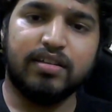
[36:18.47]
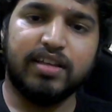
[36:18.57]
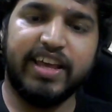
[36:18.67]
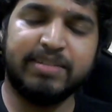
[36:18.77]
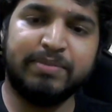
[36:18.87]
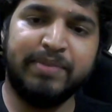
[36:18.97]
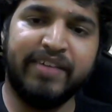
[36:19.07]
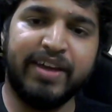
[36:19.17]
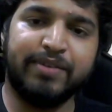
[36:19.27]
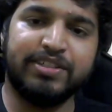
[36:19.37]
ax plus
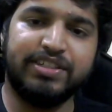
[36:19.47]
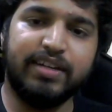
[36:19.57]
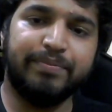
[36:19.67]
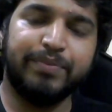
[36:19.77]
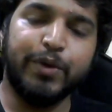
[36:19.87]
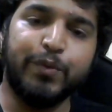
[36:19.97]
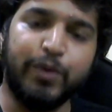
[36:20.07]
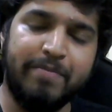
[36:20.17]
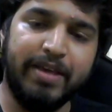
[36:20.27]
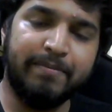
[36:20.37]
by equals g, would
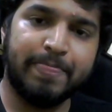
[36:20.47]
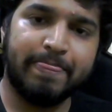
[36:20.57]
be